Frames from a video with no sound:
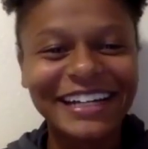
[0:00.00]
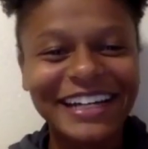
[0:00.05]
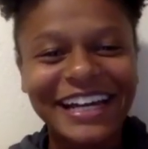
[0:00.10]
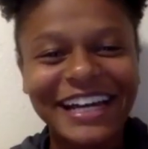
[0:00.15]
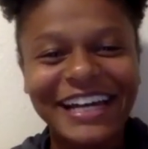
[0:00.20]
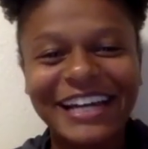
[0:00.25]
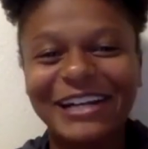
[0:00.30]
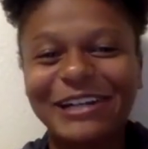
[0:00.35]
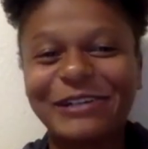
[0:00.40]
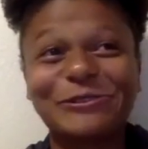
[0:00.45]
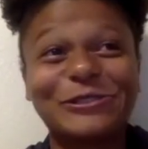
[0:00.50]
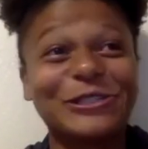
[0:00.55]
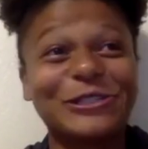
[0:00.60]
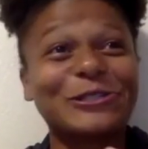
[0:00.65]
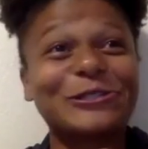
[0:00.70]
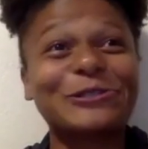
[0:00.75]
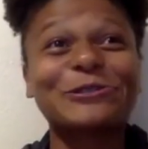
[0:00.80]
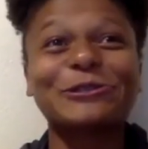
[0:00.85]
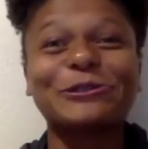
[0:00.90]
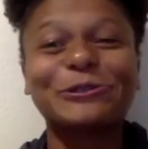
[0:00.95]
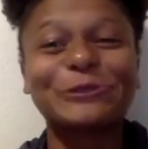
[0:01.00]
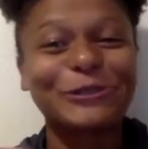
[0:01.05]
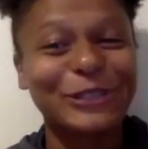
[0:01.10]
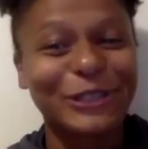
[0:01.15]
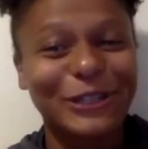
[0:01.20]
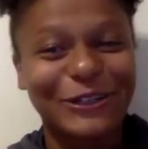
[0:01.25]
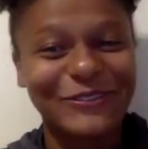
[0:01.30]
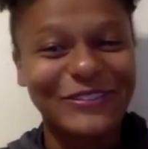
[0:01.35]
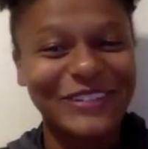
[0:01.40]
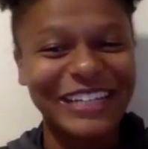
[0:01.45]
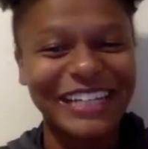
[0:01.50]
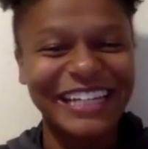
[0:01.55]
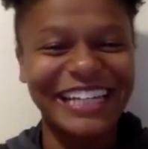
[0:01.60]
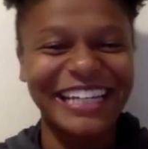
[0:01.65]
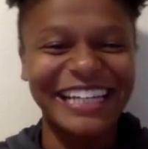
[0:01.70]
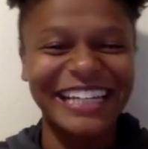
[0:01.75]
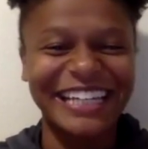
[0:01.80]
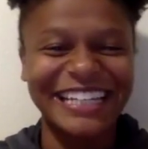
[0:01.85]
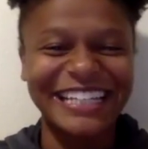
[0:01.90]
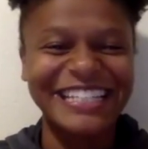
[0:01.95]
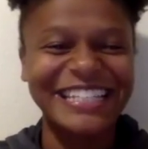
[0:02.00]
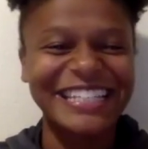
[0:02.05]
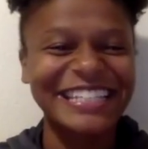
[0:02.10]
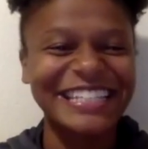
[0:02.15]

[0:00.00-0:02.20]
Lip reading: and I was just so nervous.